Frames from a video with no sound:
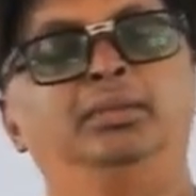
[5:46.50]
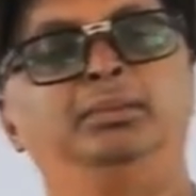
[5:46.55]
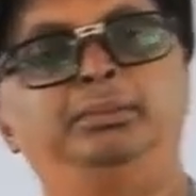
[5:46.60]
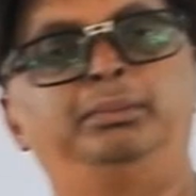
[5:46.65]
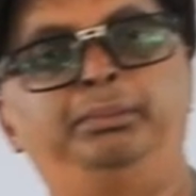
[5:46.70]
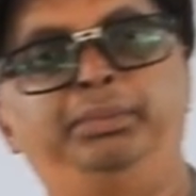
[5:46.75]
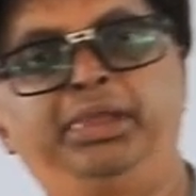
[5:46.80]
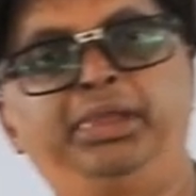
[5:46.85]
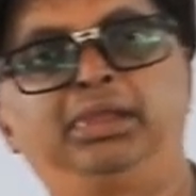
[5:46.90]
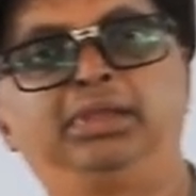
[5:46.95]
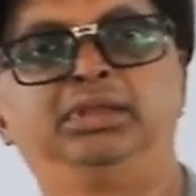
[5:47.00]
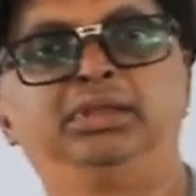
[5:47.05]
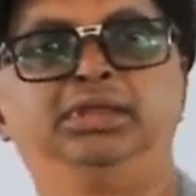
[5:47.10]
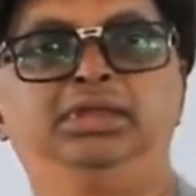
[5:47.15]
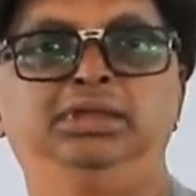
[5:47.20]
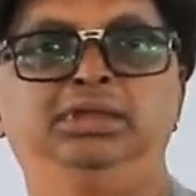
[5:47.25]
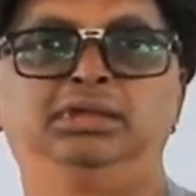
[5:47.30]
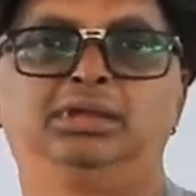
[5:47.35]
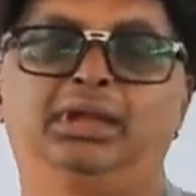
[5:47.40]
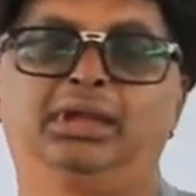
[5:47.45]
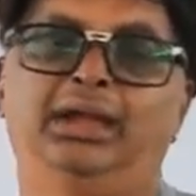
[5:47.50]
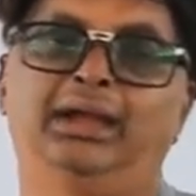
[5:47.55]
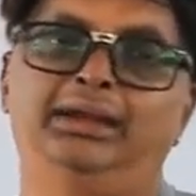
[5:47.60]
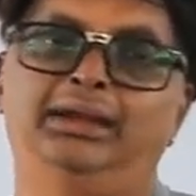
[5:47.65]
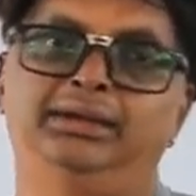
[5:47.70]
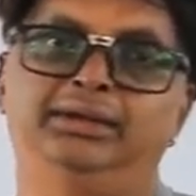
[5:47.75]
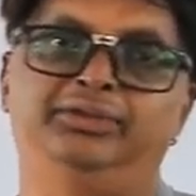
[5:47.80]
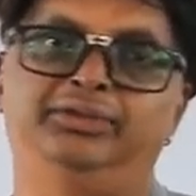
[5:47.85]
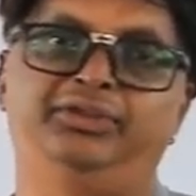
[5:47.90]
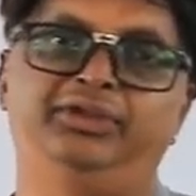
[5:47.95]
beginning
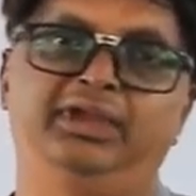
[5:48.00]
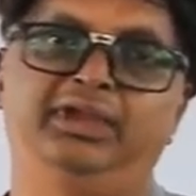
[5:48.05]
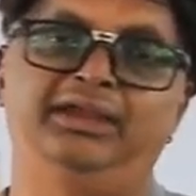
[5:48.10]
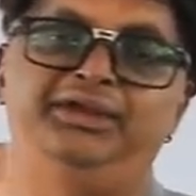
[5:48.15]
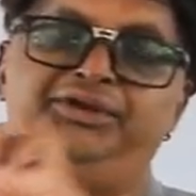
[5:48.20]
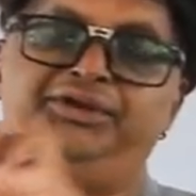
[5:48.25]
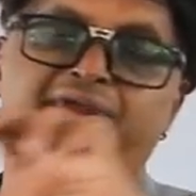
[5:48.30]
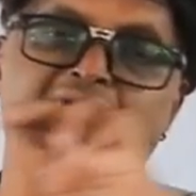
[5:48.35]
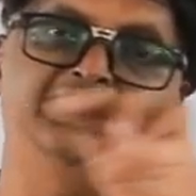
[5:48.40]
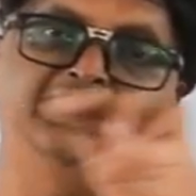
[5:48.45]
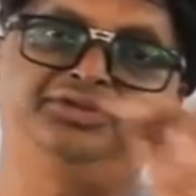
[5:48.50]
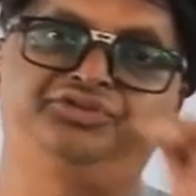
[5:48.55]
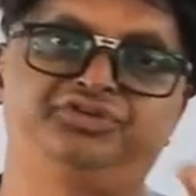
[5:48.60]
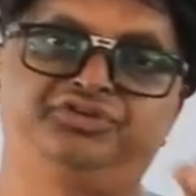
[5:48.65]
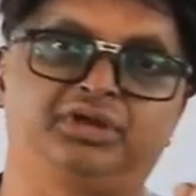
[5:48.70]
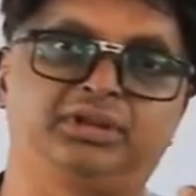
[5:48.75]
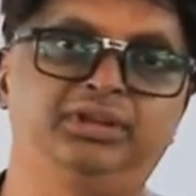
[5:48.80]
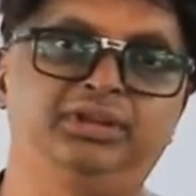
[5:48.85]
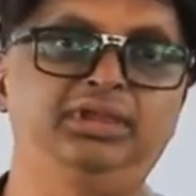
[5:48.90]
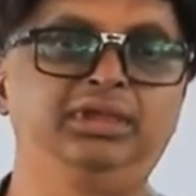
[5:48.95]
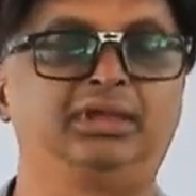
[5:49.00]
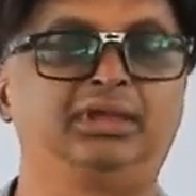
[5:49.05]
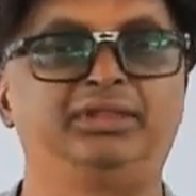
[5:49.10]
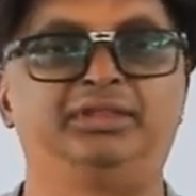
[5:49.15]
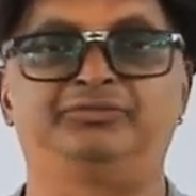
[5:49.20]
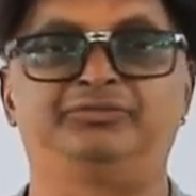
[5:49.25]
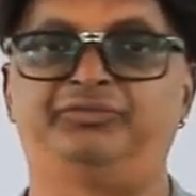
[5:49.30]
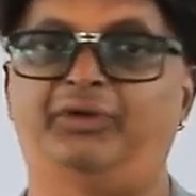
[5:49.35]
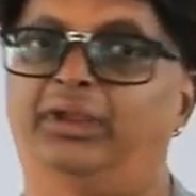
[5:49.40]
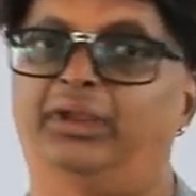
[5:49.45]
and the entire journey and
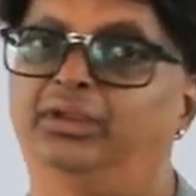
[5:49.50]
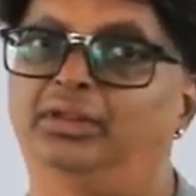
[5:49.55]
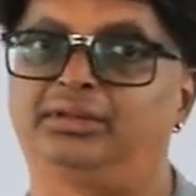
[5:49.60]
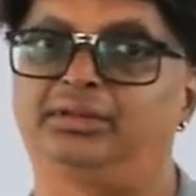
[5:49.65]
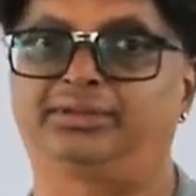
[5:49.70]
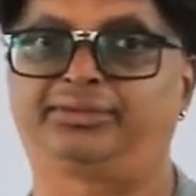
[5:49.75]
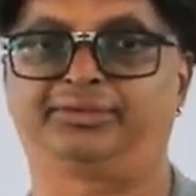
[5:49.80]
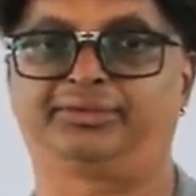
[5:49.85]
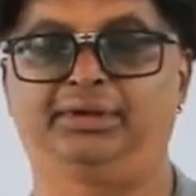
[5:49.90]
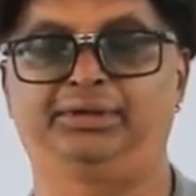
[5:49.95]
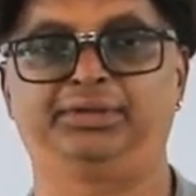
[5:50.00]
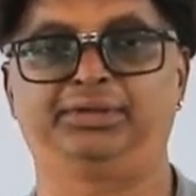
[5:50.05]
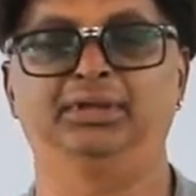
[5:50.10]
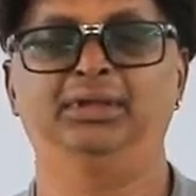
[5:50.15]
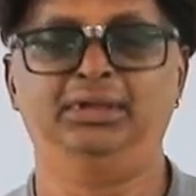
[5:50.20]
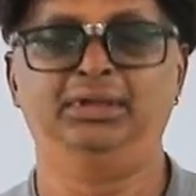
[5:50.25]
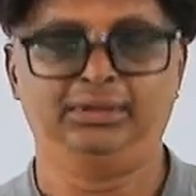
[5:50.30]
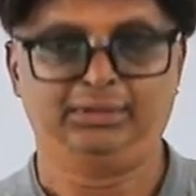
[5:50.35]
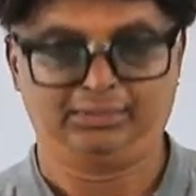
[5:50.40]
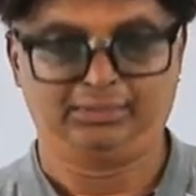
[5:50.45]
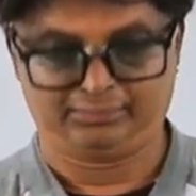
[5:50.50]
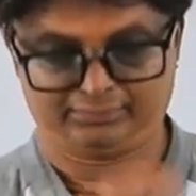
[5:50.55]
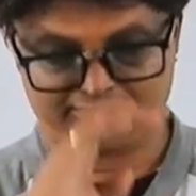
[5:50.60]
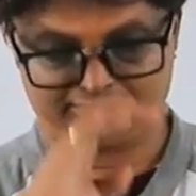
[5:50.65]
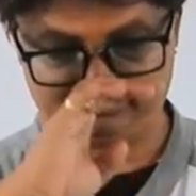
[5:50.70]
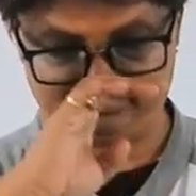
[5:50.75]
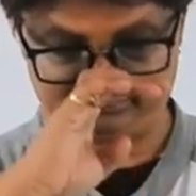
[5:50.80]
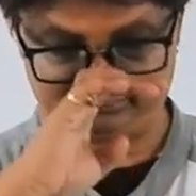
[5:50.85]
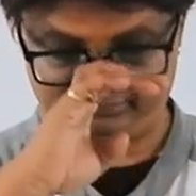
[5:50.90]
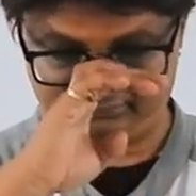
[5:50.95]
the final result.
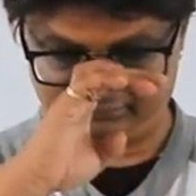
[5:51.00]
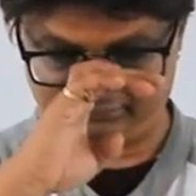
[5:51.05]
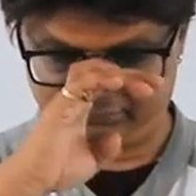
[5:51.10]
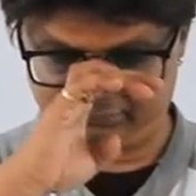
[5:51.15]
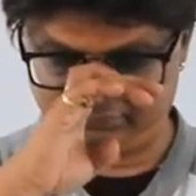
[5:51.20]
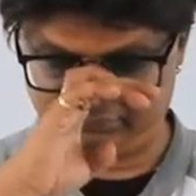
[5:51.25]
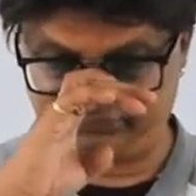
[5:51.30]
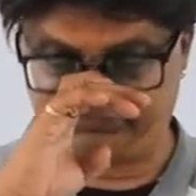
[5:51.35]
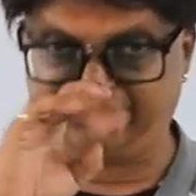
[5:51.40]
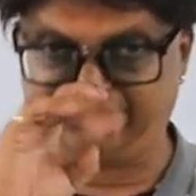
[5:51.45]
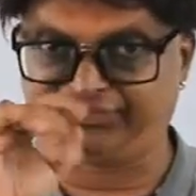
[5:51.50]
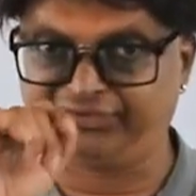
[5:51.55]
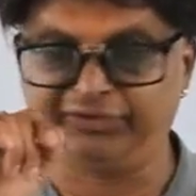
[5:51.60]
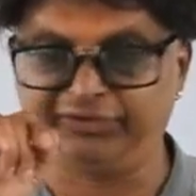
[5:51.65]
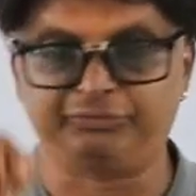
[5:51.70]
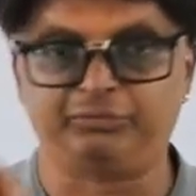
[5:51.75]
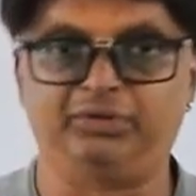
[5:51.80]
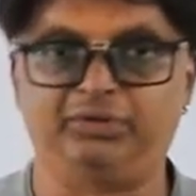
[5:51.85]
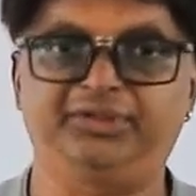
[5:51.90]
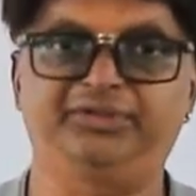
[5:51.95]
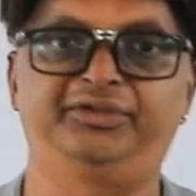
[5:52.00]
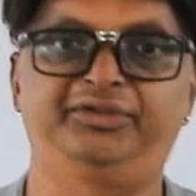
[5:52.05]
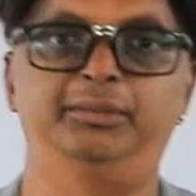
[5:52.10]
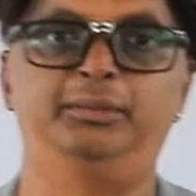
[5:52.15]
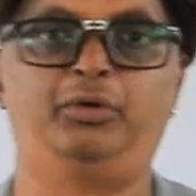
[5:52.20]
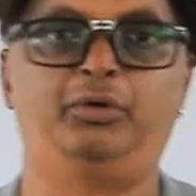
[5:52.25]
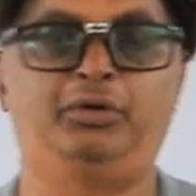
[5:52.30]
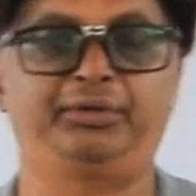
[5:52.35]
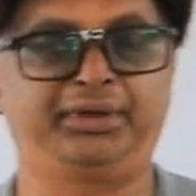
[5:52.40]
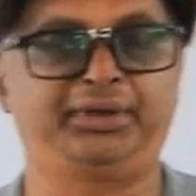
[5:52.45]
This is what is
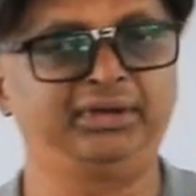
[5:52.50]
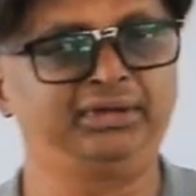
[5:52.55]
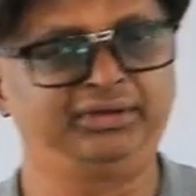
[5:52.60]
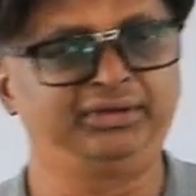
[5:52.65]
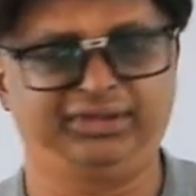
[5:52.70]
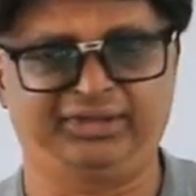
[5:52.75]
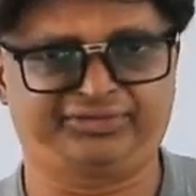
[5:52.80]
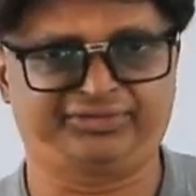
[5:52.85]
important.